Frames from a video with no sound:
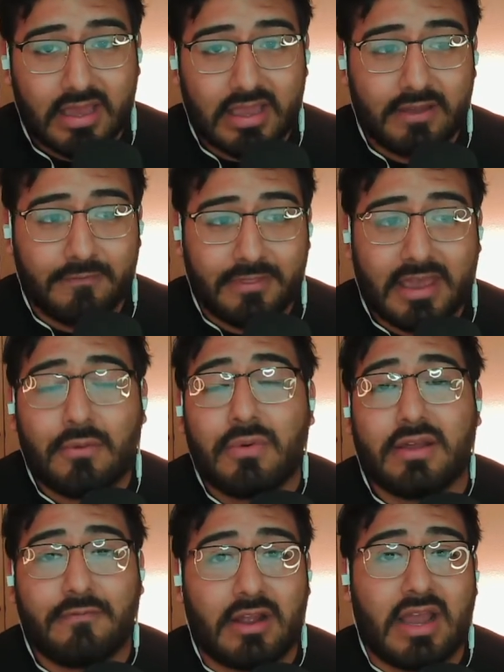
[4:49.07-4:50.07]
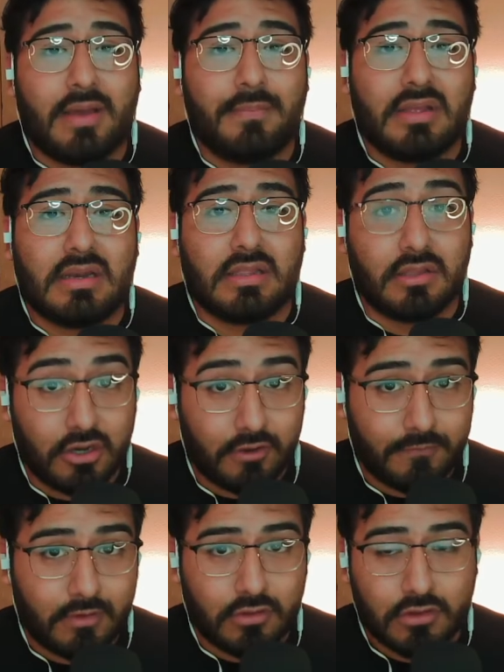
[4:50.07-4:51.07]
If that would ever happen in the near
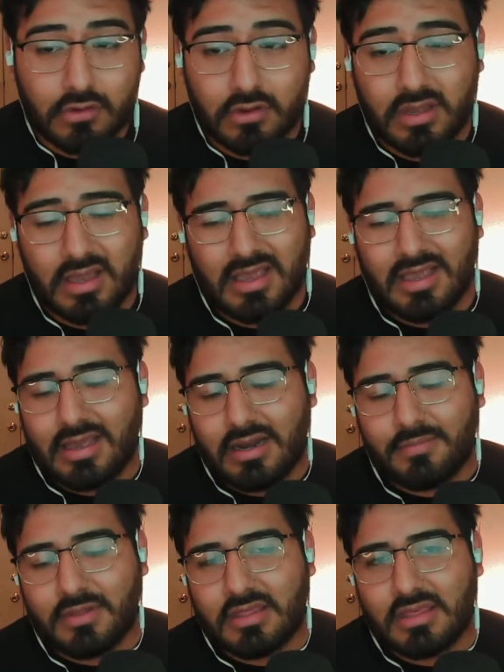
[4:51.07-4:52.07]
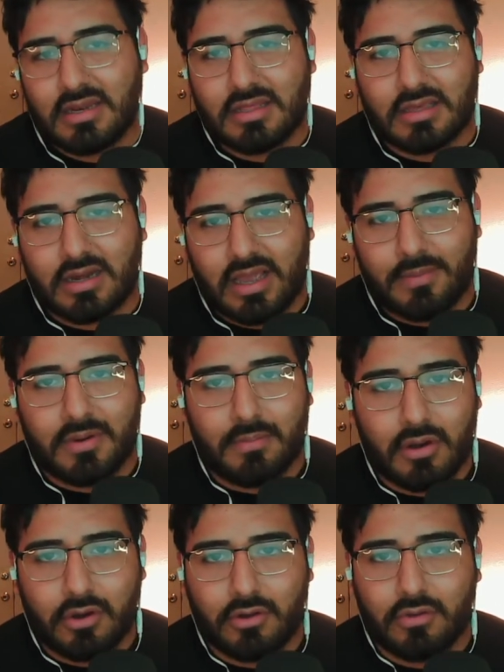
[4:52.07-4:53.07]
future, and I'm not saying it's going to happen
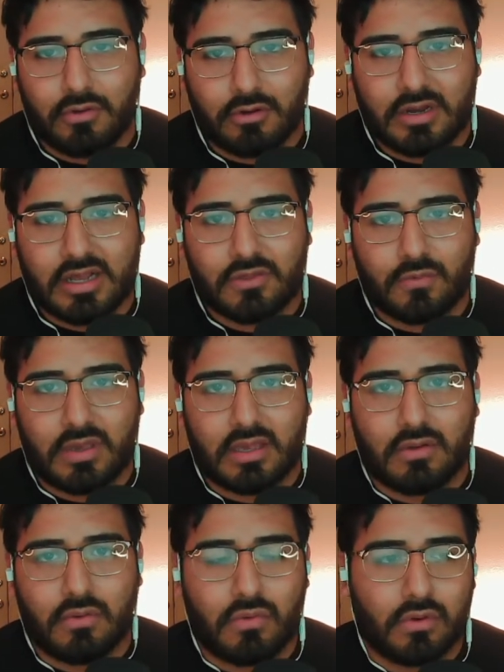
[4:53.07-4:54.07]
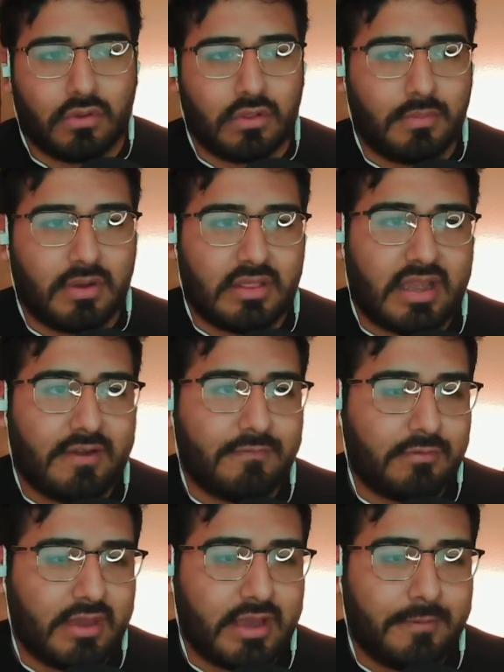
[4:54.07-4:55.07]
tomorrow or next week or the month
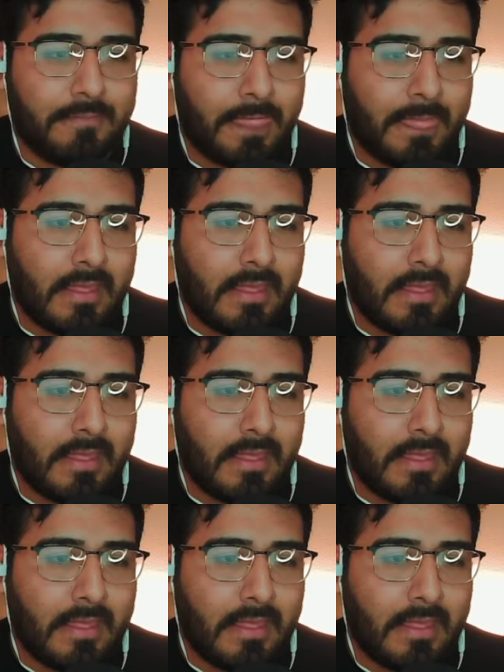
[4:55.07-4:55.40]
after that,